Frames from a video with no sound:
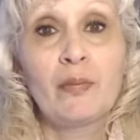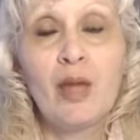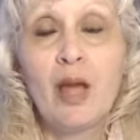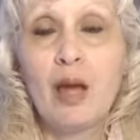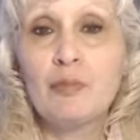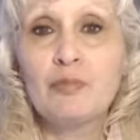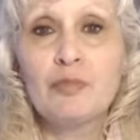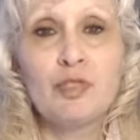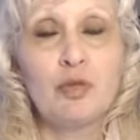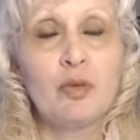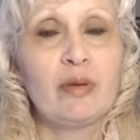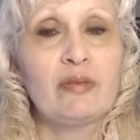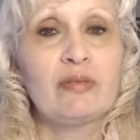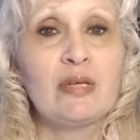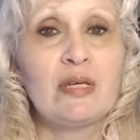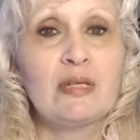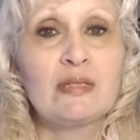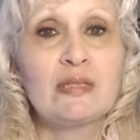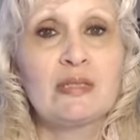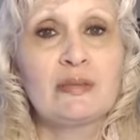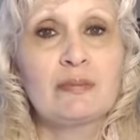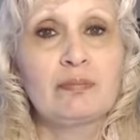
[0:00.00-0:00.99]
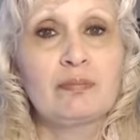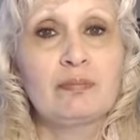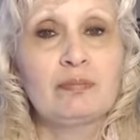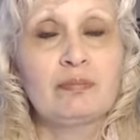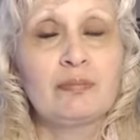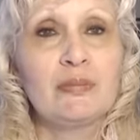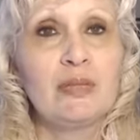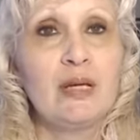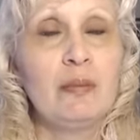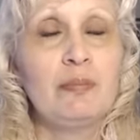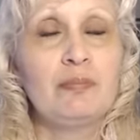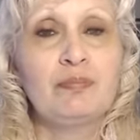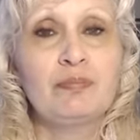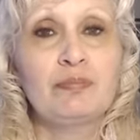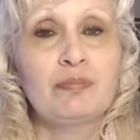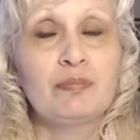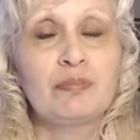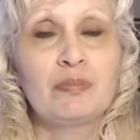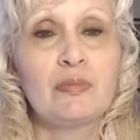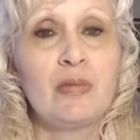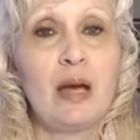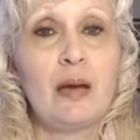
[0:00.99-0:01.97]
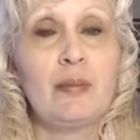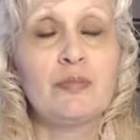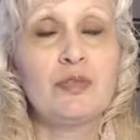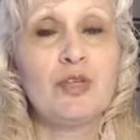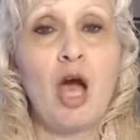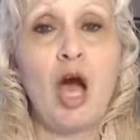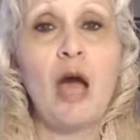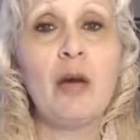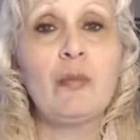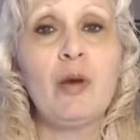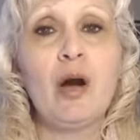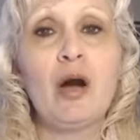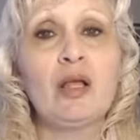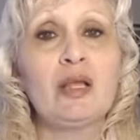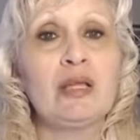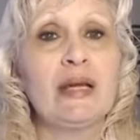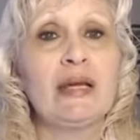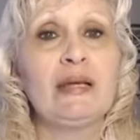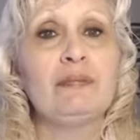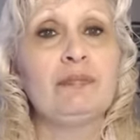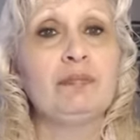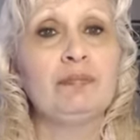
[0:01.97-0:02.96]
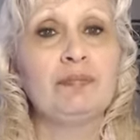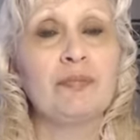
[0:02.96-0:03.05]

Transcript: I'm doing this. I'm, I'm, I'm all in.